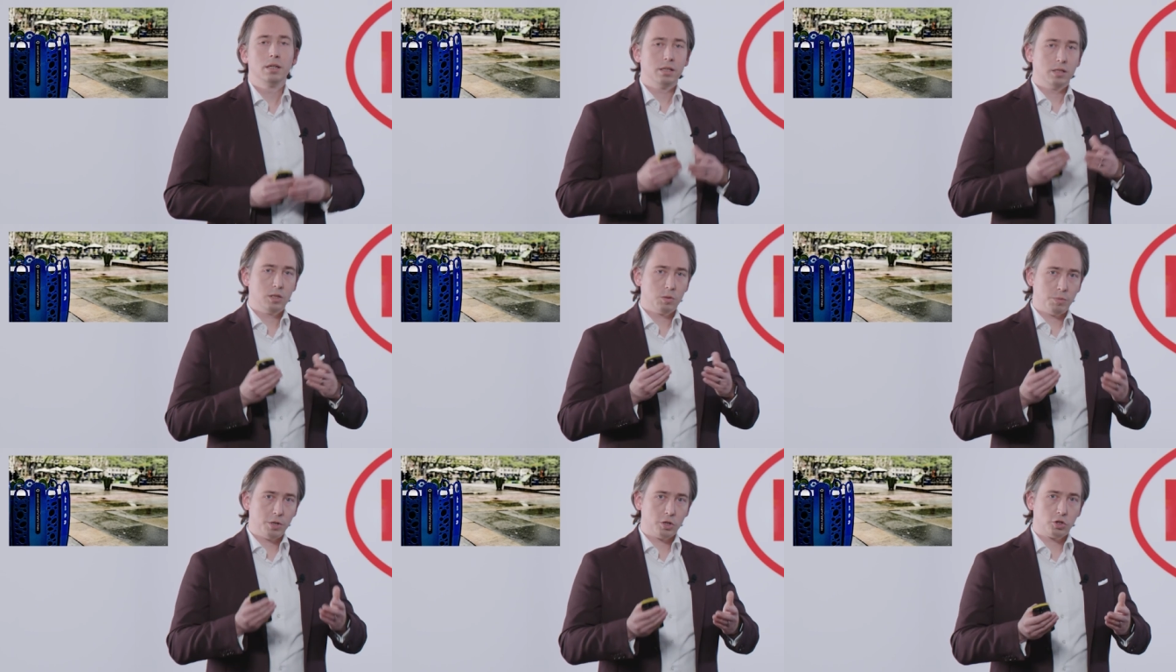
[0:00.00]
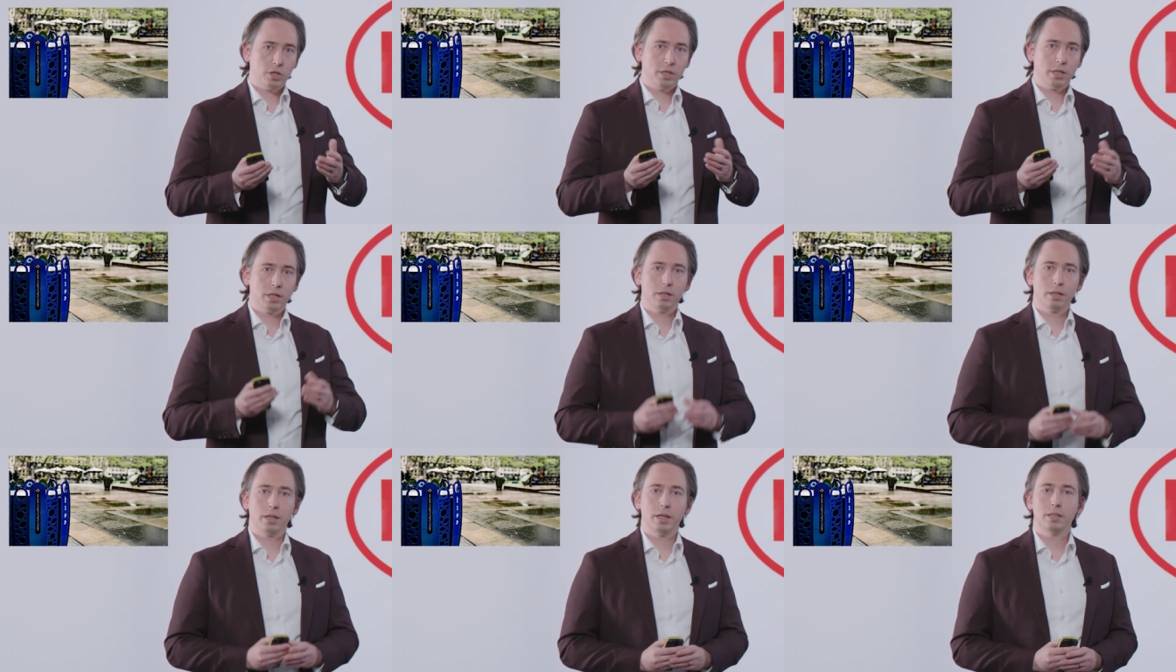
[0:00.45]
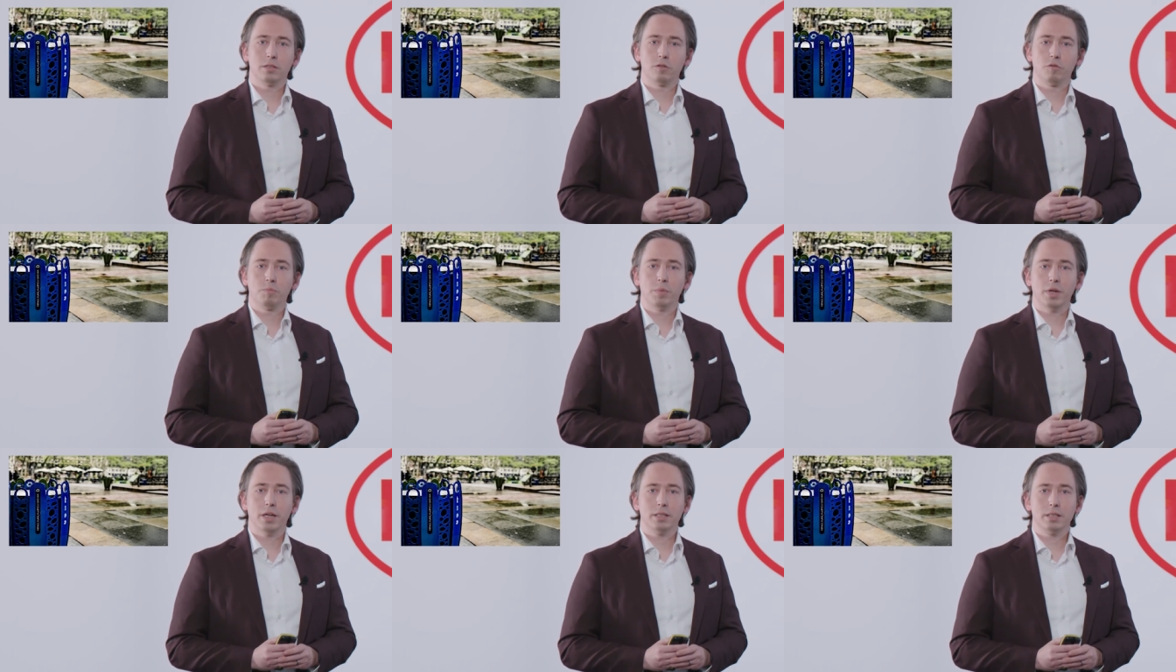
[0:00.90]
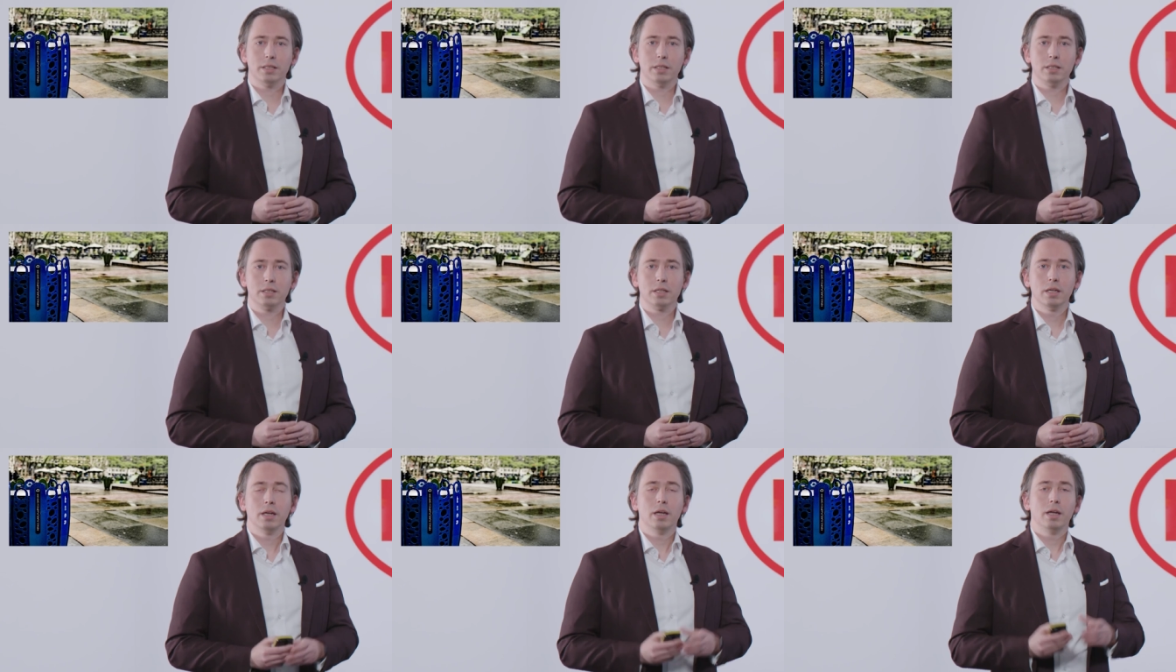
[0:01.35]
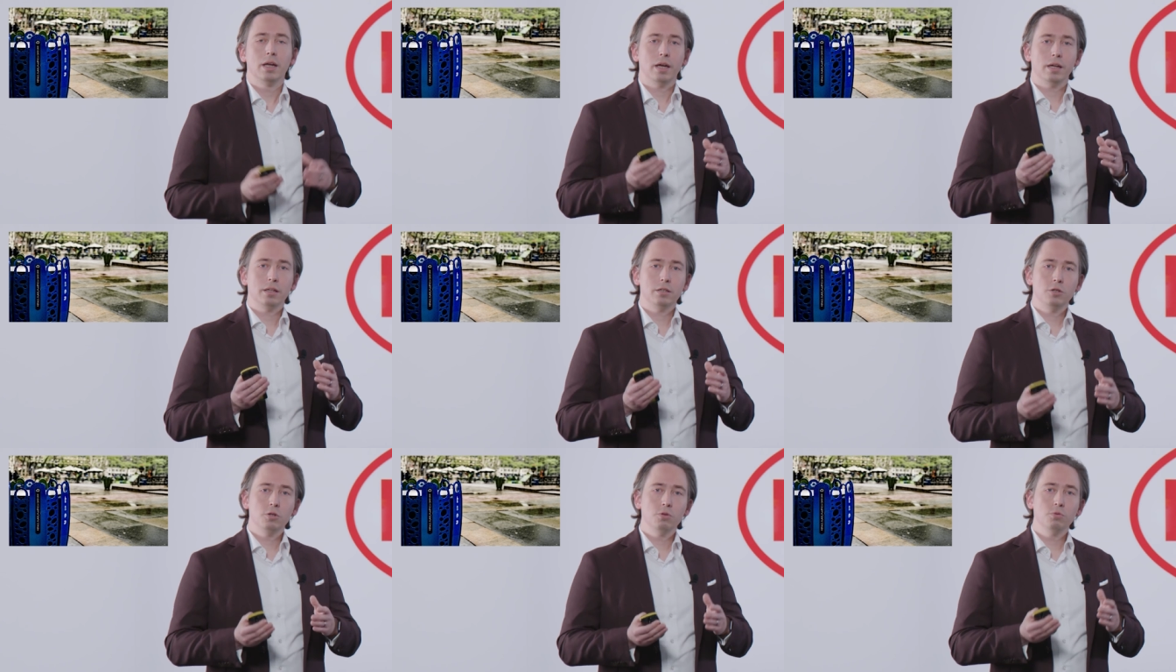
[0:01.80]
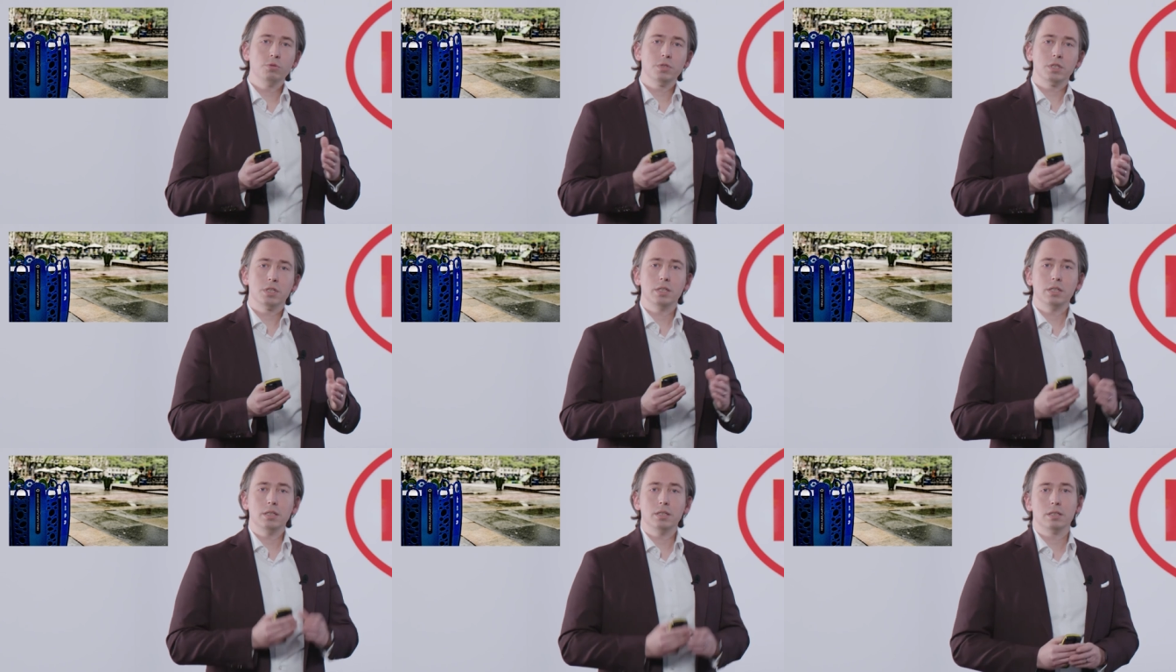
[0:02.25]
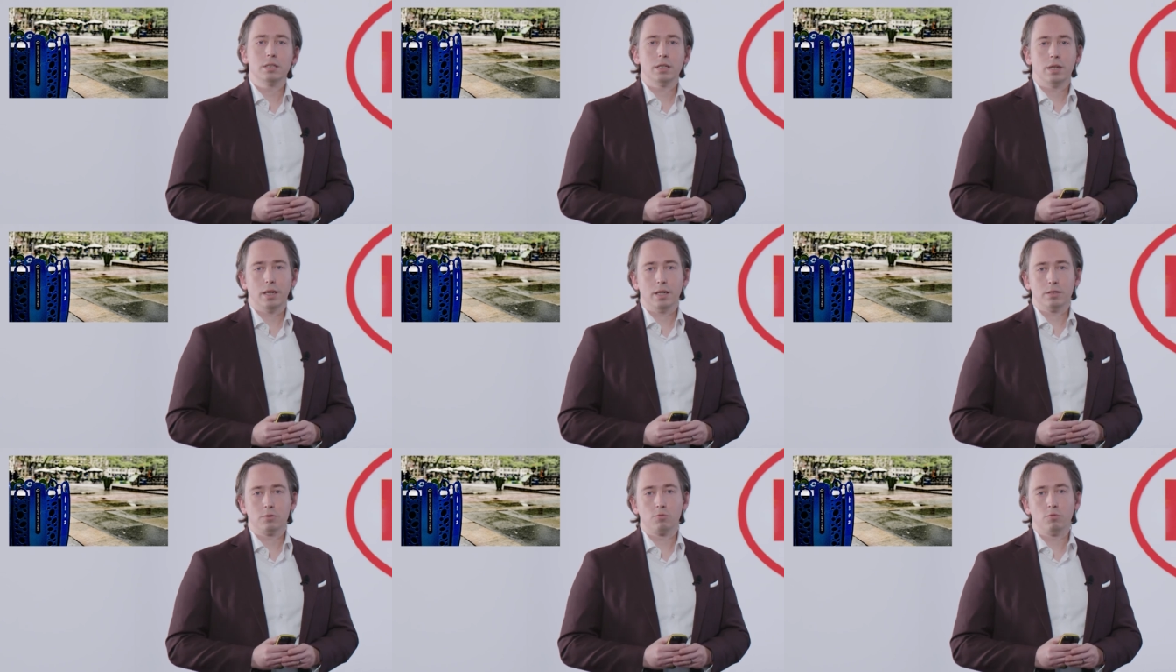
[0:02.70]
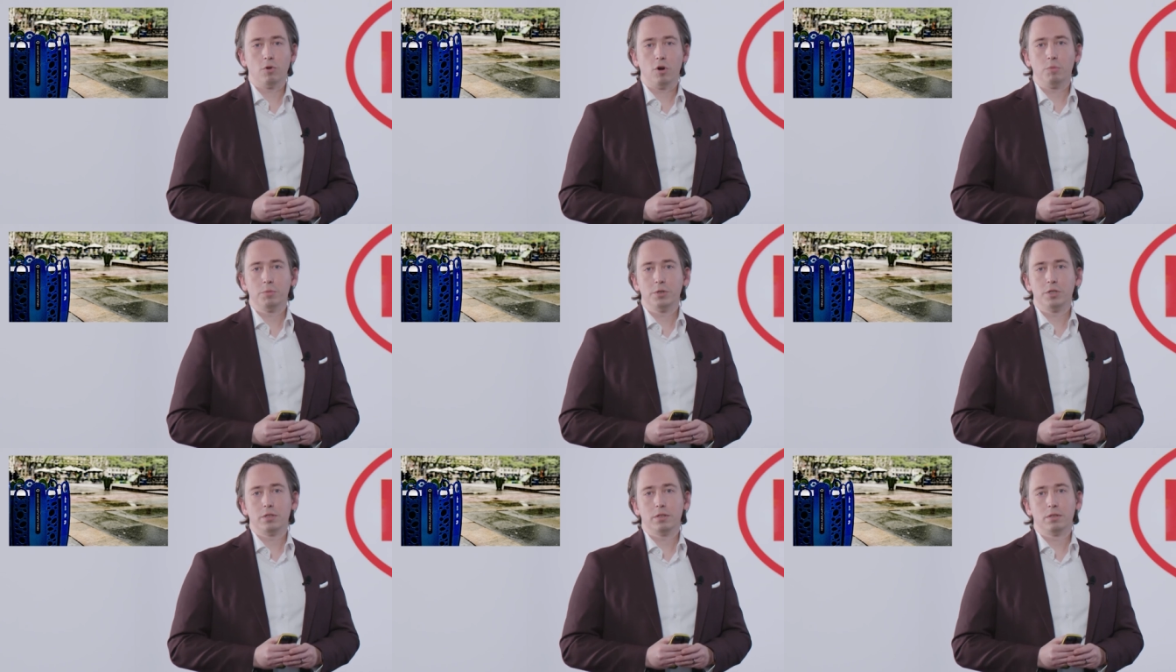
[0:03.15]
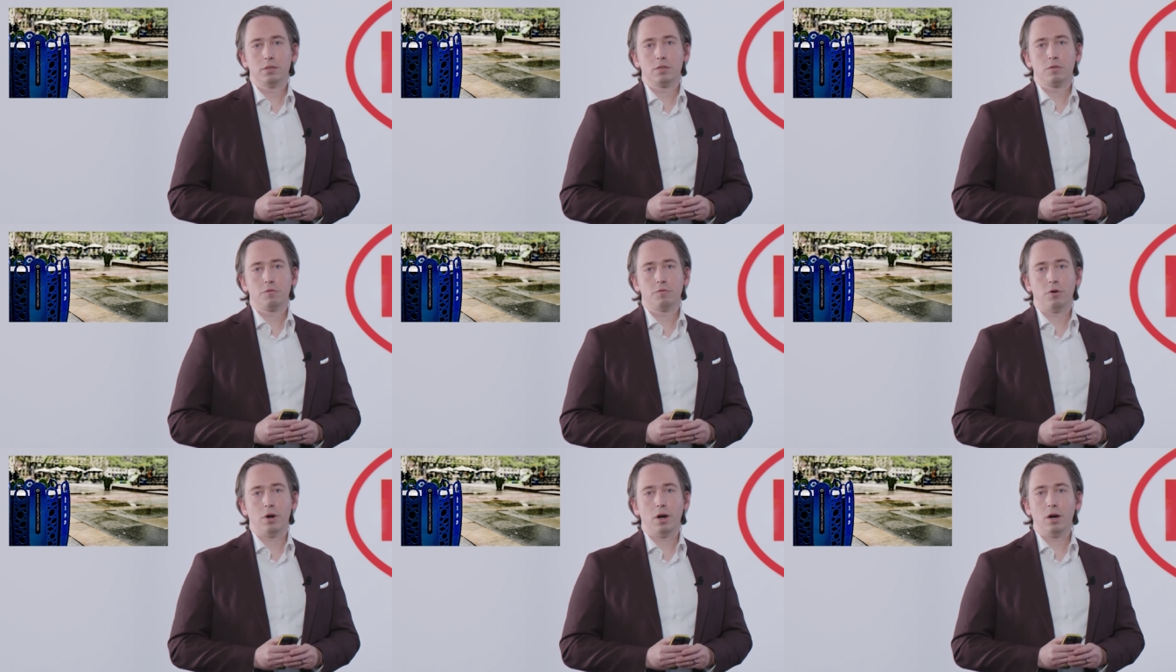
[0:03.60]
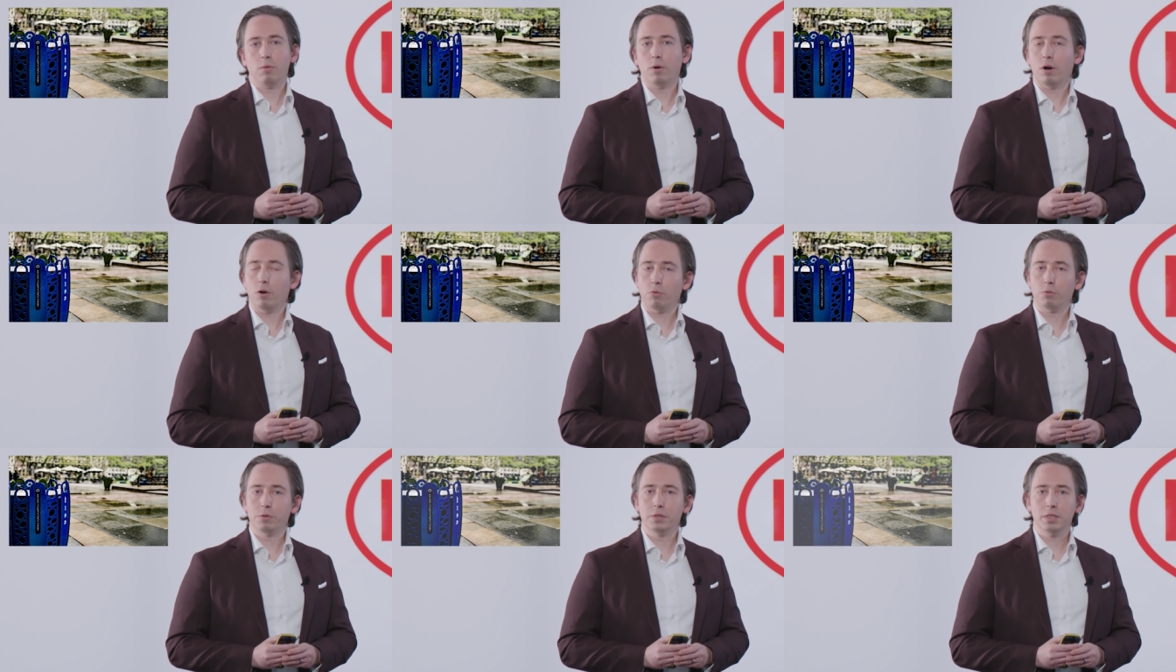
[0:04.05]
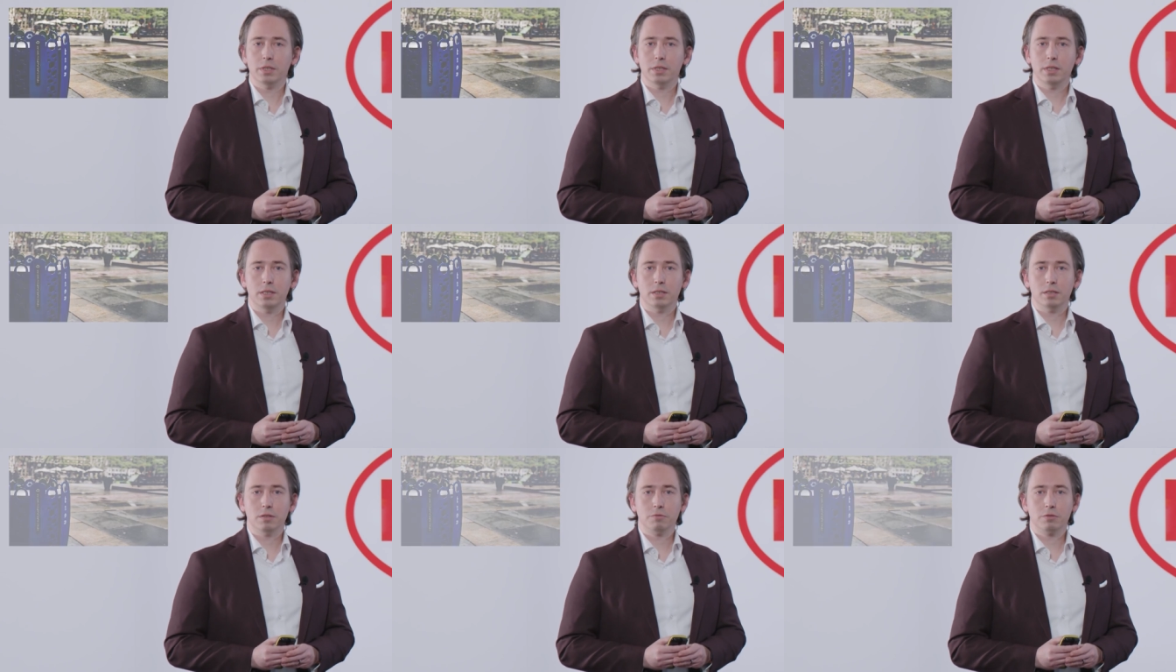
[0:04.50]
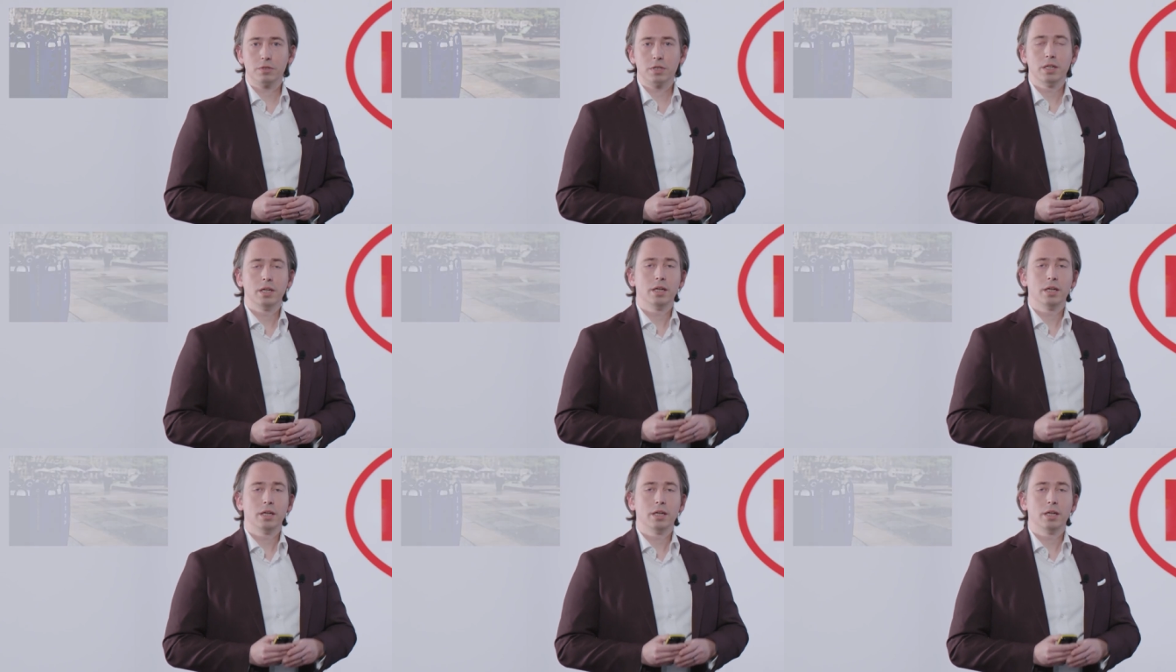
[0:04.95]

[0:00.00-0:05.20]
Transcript: especially in the case of plastics, and use these as raw materials for our own adhesives.